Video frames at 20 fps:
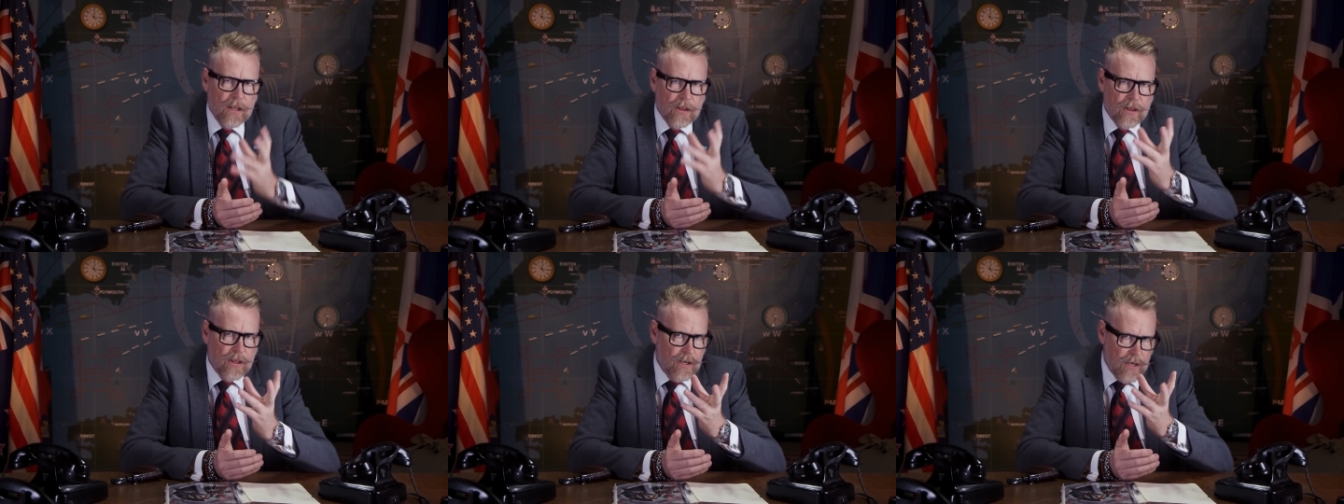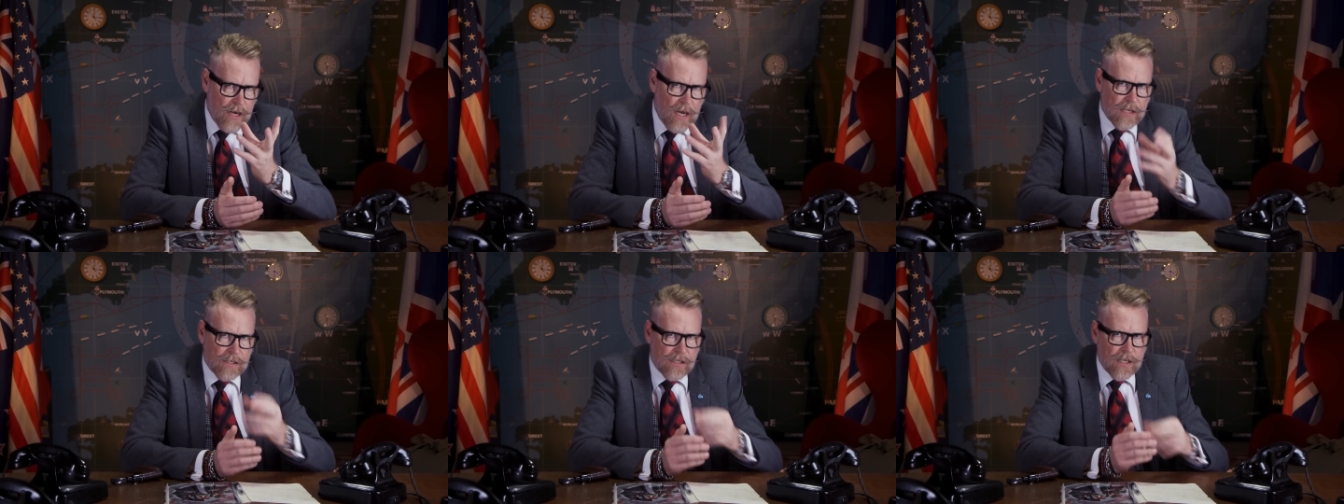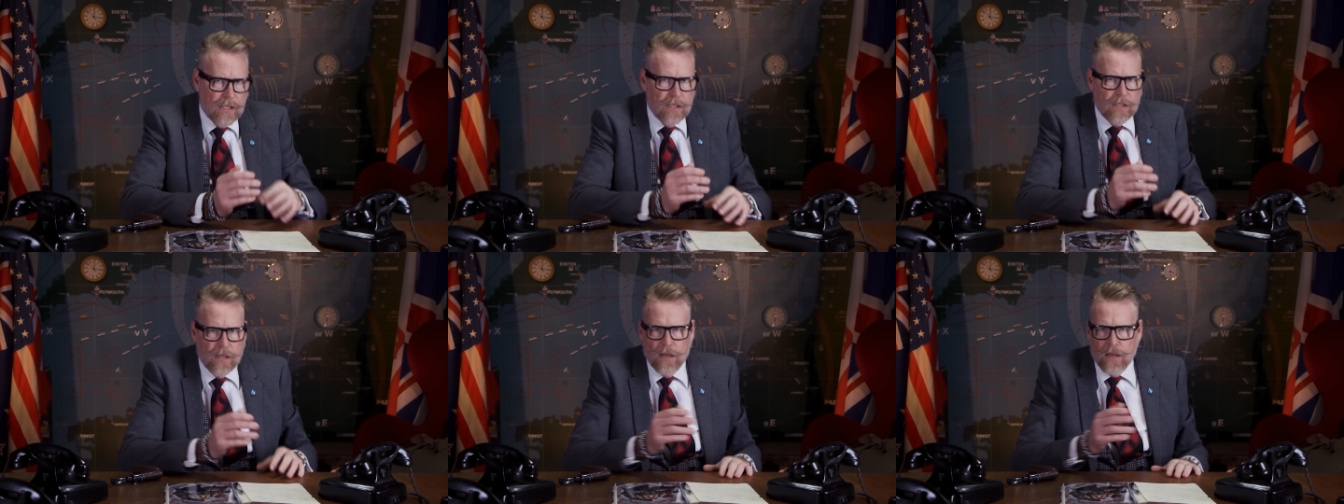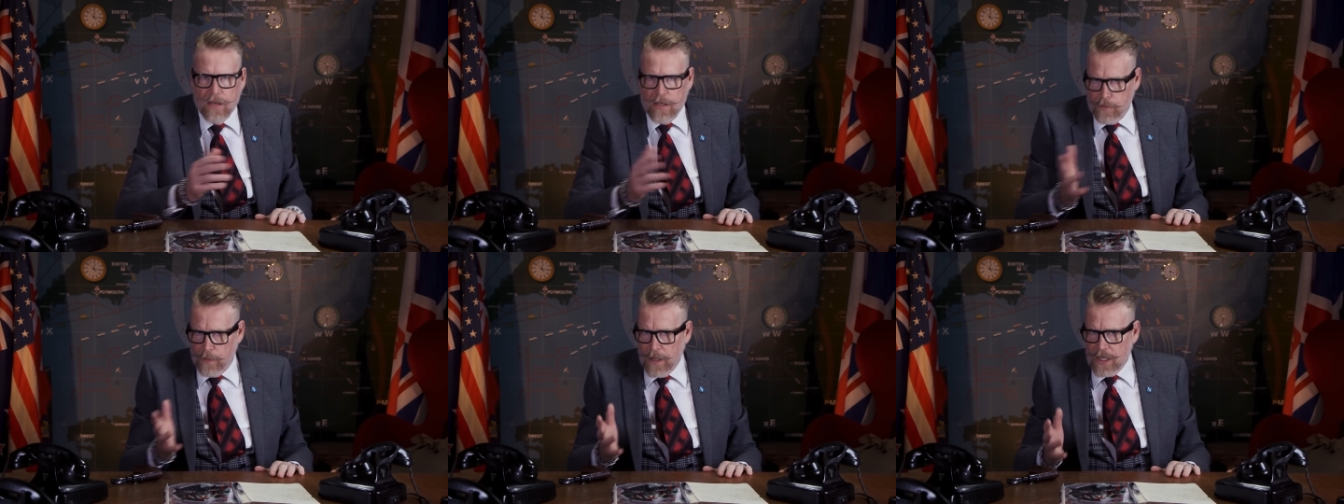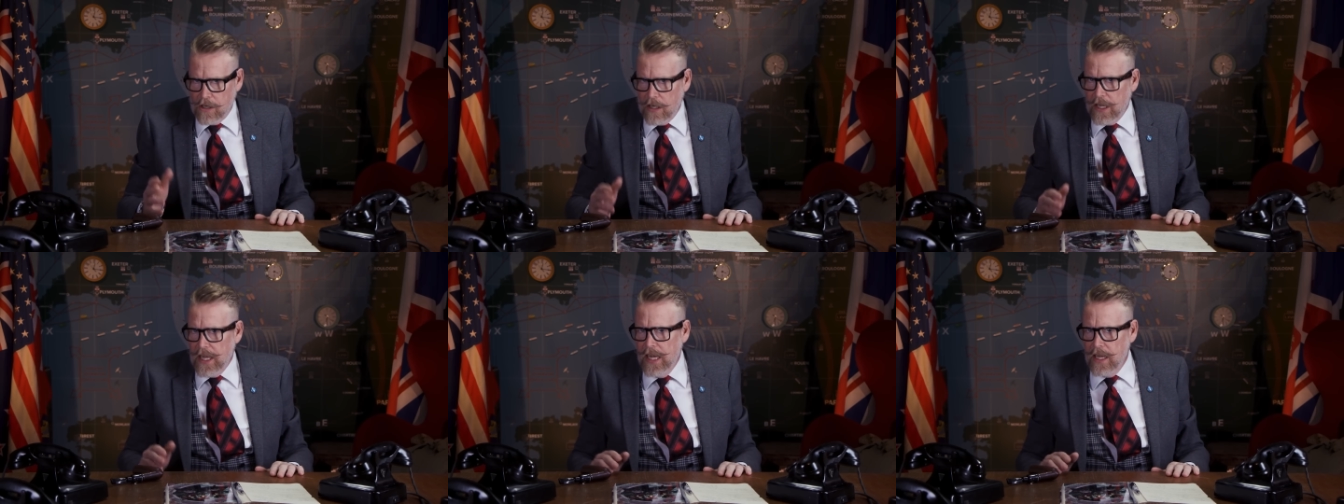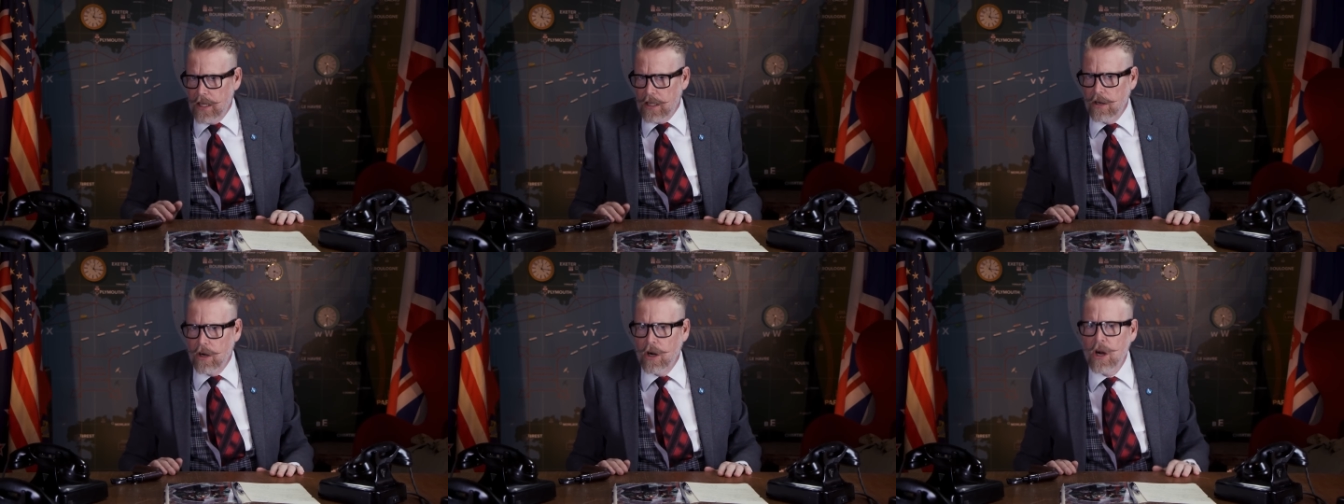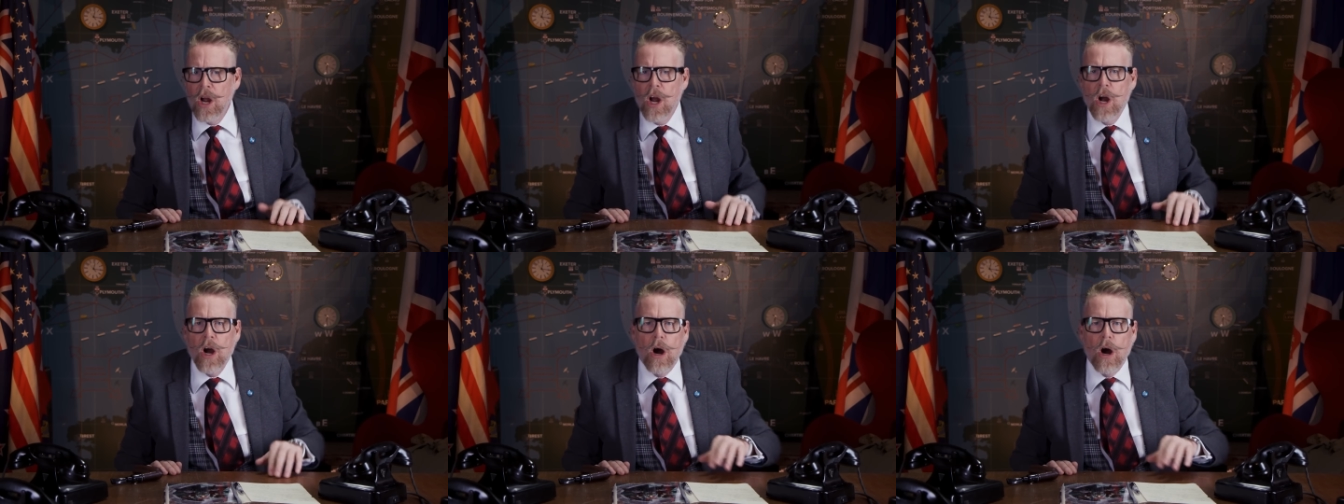The Nazis, especially Hitler,